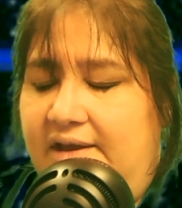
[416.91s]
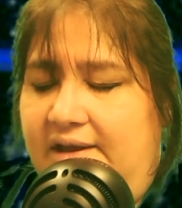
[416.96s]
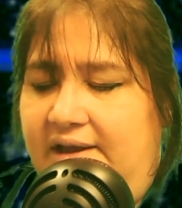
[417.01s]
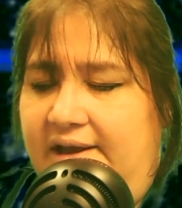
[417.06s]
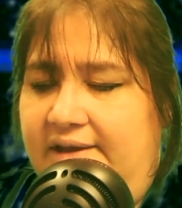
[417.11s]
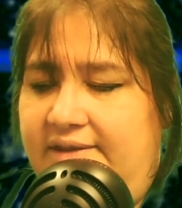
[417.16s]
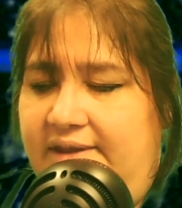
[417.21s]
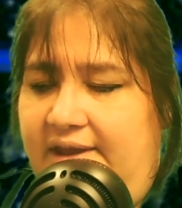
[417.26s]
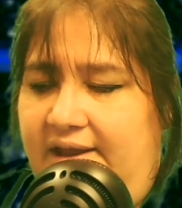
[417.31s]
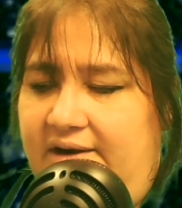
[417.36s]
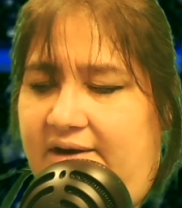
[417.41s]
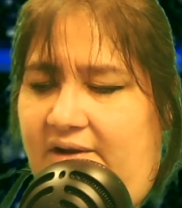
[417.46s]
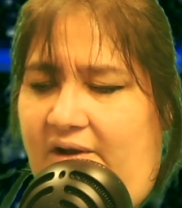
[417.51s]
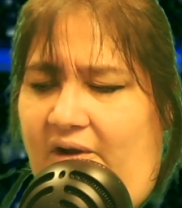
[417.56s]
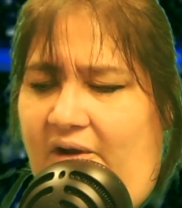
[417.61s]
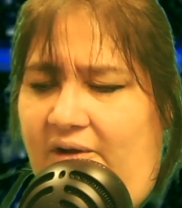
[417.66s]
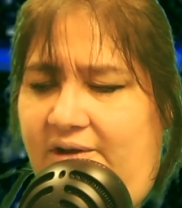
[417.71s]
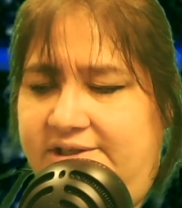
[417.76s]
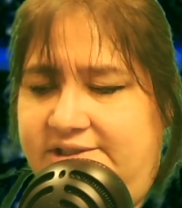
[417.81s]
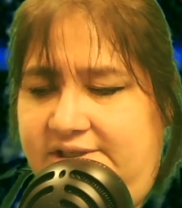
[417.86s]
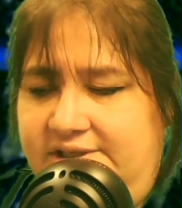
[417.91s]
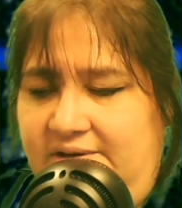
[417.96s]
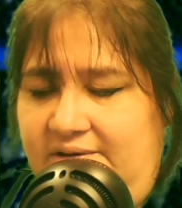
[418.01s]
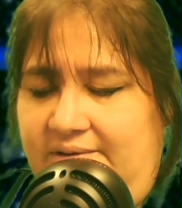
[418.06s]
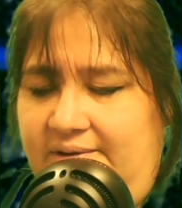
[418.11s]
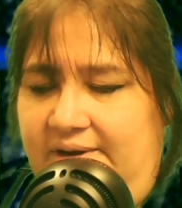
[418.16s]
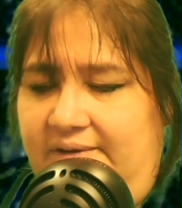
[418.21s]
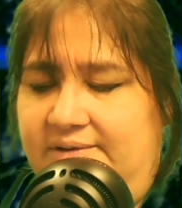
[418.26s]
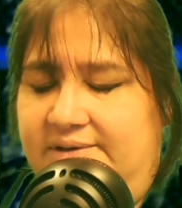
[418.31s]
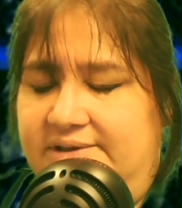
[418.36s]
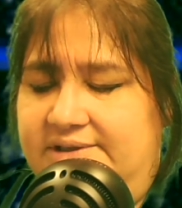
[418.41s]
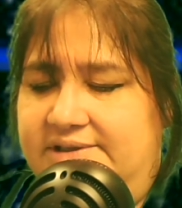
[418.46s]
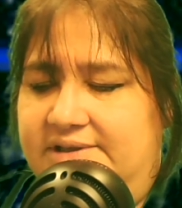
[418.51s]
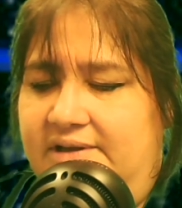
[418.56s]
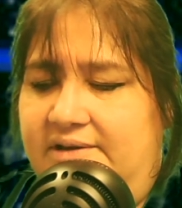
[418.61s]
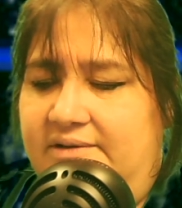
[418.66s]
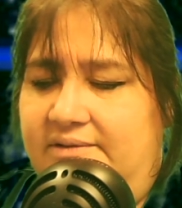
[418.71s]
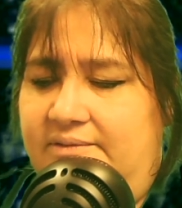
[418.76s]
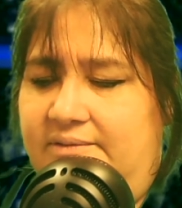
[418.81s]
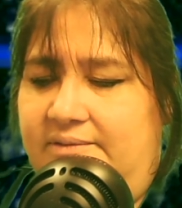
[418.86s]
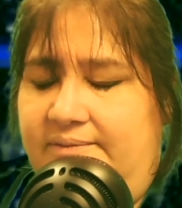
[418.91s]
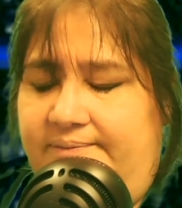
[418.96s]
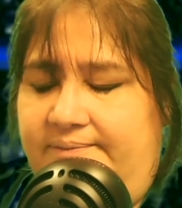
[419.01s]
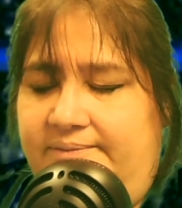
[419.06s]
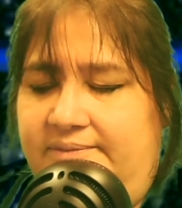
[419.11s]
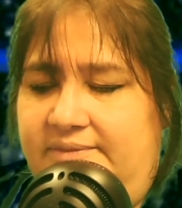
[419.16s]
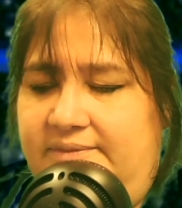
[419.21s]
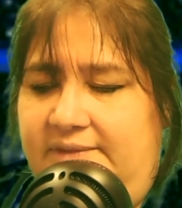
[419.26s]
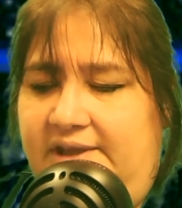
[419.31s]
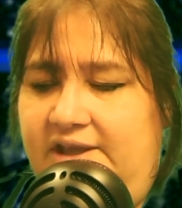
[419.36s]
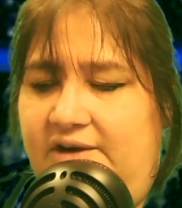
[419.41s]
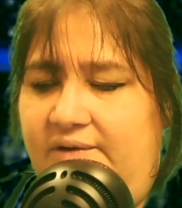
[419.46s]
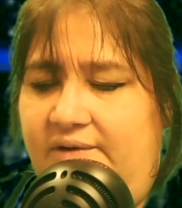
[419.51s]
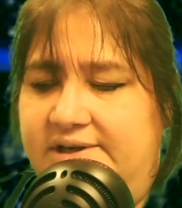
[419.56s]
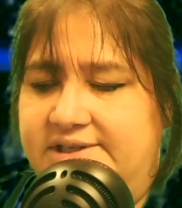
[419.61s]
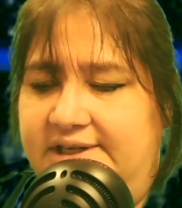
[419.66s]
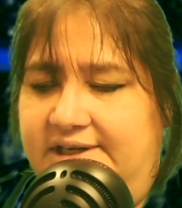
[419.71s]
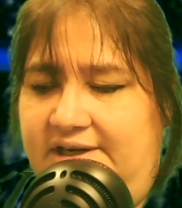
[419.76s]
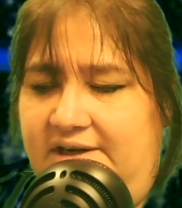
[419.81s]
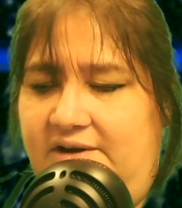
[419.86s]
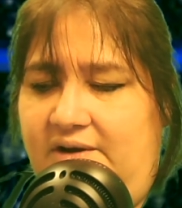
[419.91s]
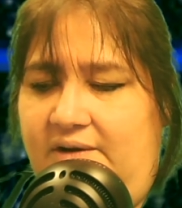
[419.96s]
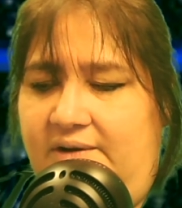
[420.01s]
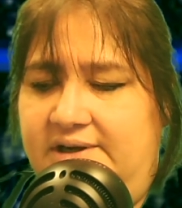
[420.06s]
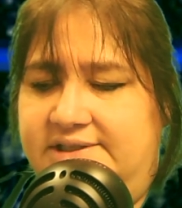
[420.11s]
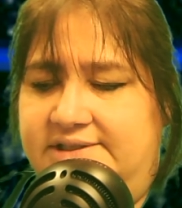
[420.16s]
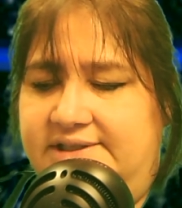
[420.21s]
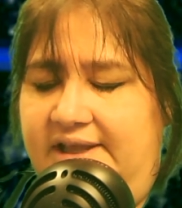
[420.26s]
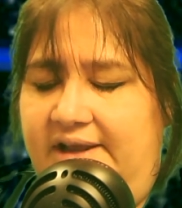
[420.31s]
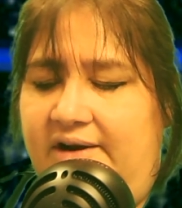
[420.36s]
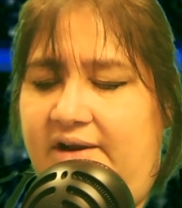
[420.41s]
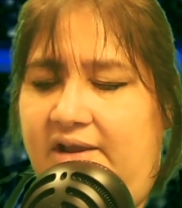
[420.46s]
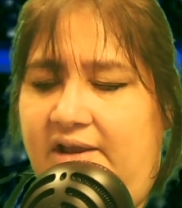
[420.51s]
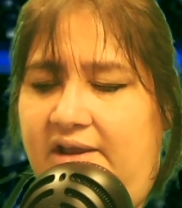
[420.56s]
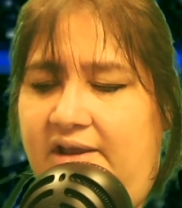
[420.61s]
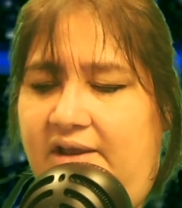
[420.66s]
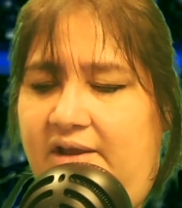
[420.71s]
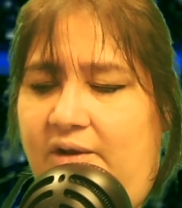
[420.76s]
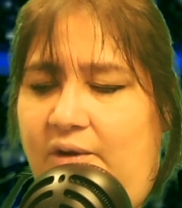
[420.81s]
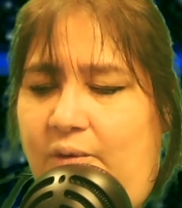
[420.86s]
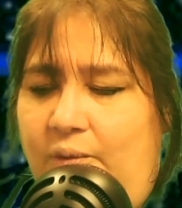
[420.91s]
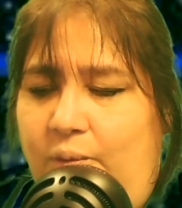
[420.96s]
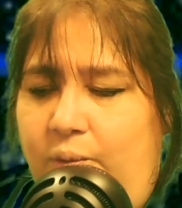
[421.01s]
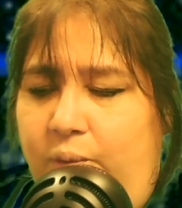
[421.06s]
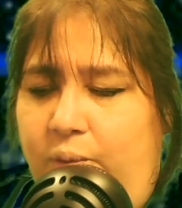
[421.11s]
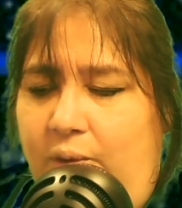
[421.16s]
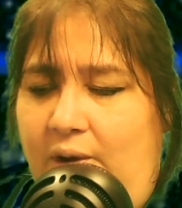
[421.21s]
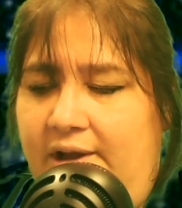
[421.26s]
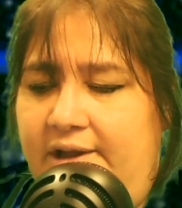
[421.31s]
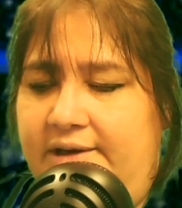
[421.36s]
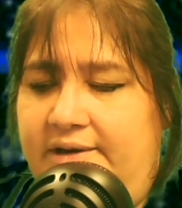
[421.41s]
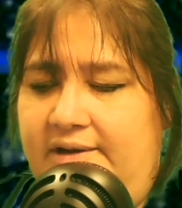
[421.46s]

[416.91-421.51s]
And then also, it was interesting to notice that one